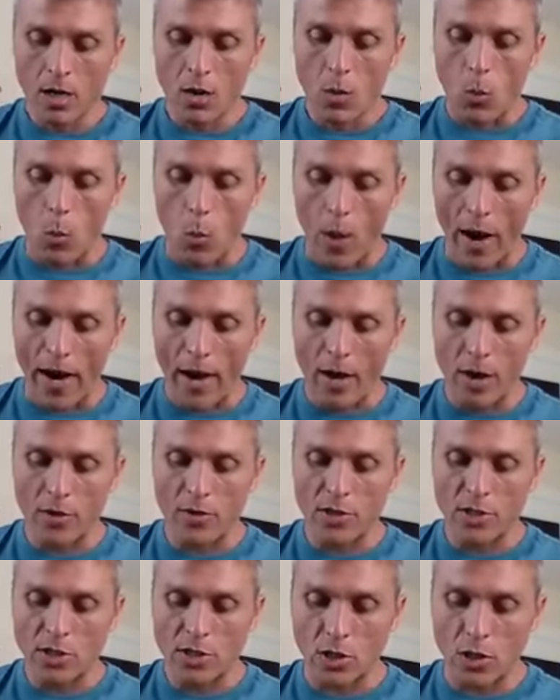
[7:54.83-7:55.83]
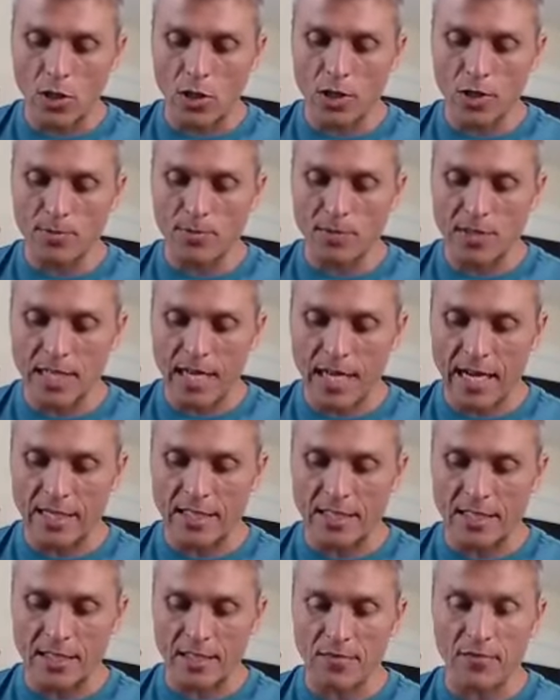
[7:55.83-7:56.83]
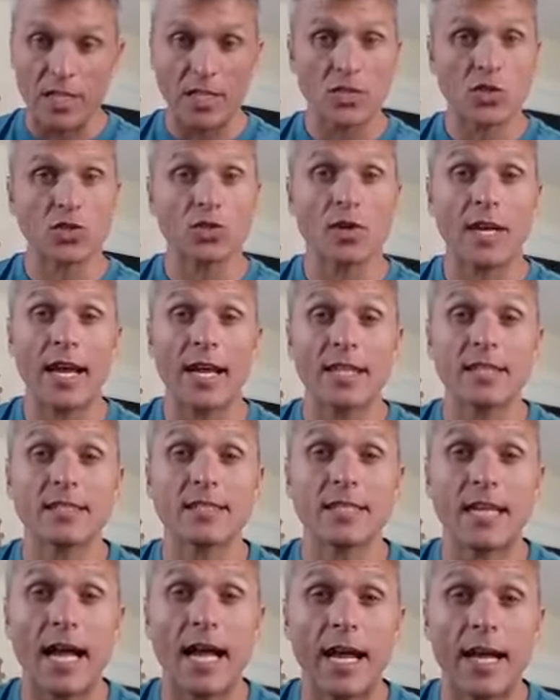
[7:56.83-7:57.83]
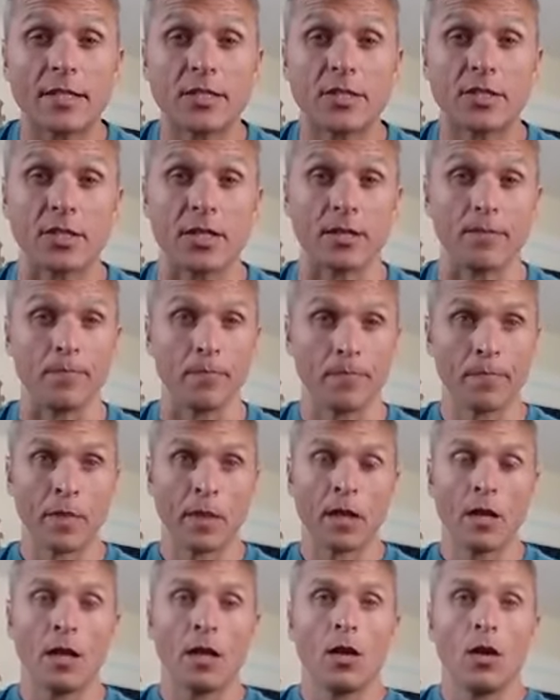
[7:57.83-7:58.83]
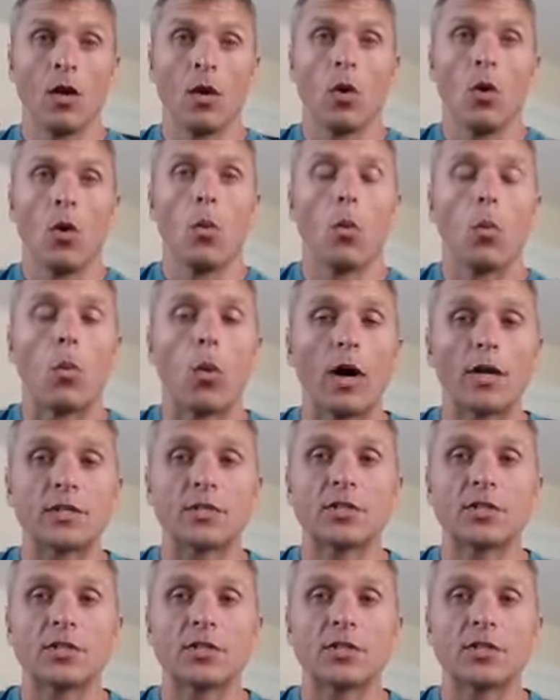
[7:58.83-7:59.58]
Where the circumstances of a transaction, what